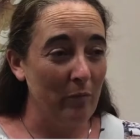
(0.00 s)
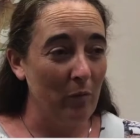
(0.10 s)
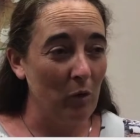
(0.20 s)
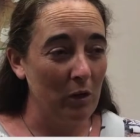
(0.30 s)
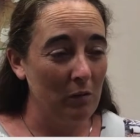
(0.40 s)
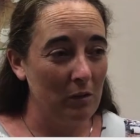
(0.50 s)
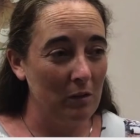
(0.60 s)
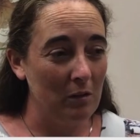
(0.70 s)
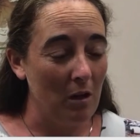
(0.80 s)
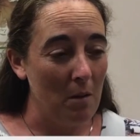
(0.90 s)
been working with
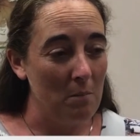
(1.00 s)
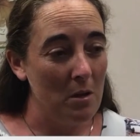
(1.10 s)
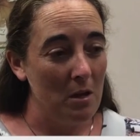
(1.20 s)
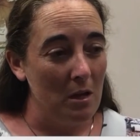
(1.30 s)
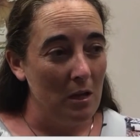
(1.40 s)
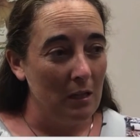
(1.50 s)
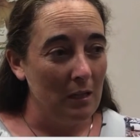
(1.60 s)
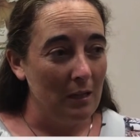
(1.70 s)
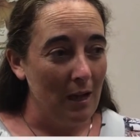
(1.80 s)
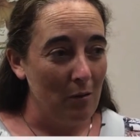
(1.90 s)

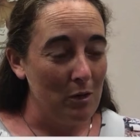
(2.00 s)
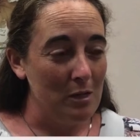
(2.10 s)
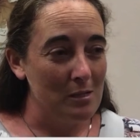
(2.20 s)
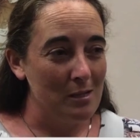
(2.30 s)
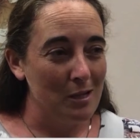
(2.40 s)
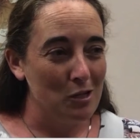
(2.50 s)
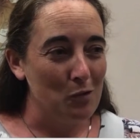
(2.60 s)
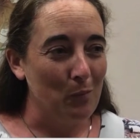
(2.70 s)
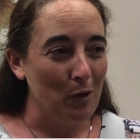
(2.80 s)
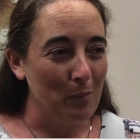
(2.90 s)
the county's
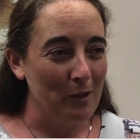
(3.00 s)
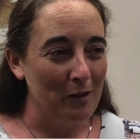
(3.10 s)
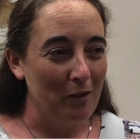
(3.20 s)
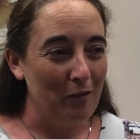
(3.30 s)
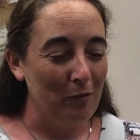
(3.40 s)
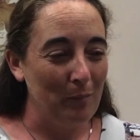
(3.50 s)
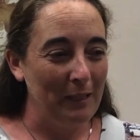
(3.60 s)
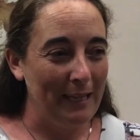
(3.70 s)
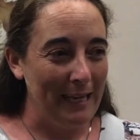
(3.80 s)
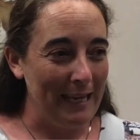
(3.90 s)
Department of
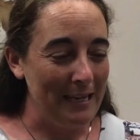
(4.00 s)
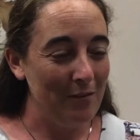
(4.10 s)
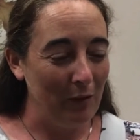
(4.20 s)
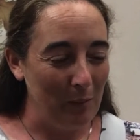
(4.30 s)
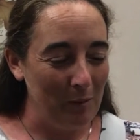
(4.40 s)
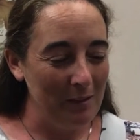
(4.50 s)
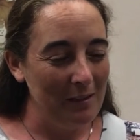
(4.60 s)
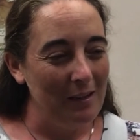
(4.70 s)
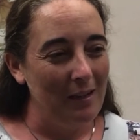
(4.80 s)
Planning and Development,